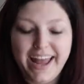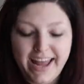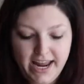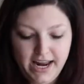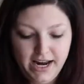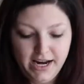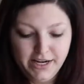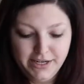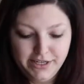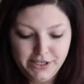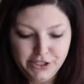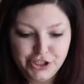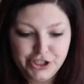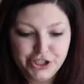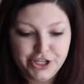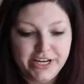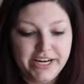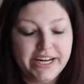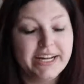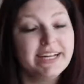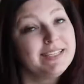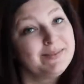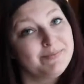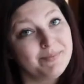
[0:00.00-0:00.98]
and
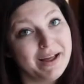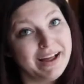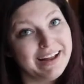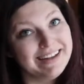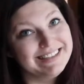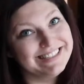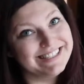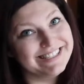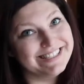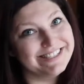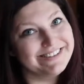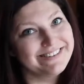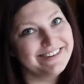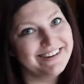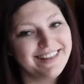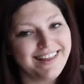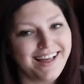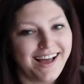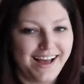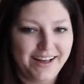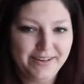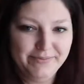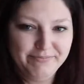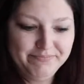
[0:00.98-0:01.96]
she is my
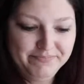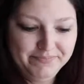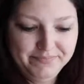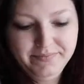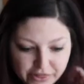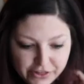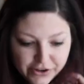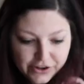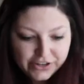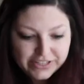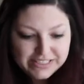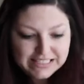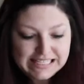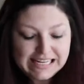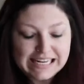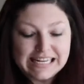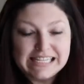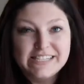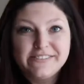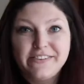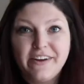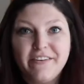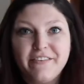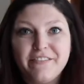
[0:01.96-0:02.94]
sister-in-law.
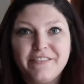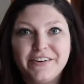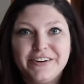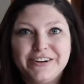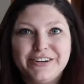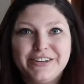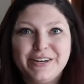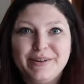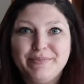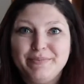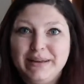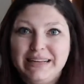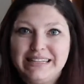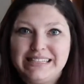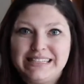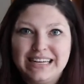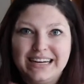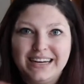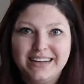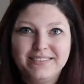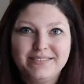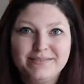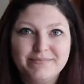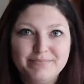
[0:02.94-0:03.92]
36, favorite food,
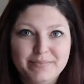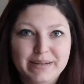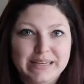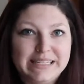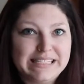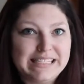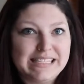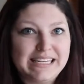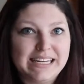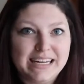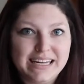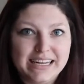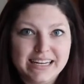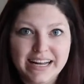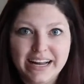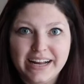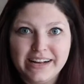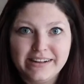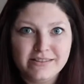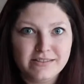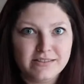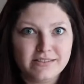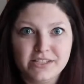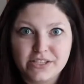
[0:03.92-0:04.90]
pizza. Pizza
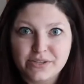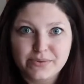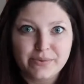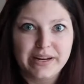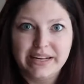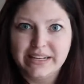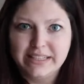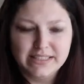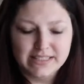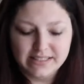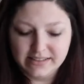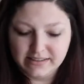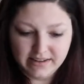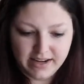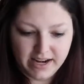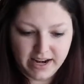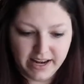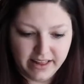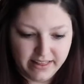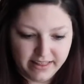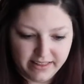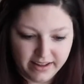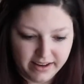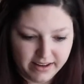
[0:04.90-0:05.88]
and sweets,
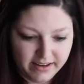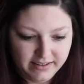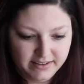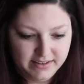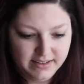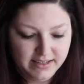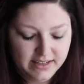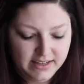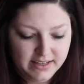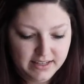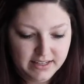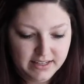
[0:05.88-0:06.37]
anything.